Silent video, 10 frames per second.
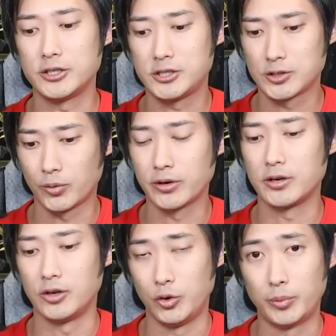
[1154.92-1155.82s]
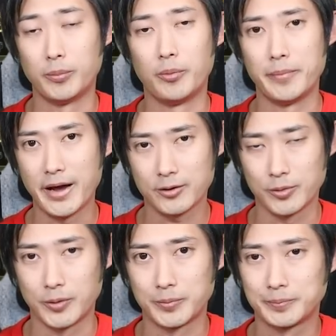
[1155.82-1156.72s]
short, loopable
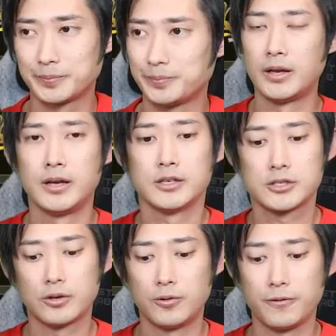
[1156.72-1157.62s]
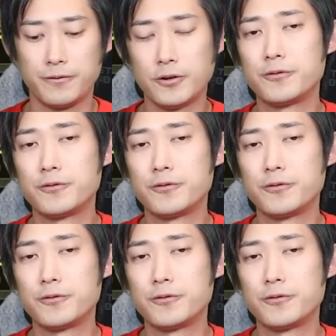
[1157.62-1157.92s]
macro. So feel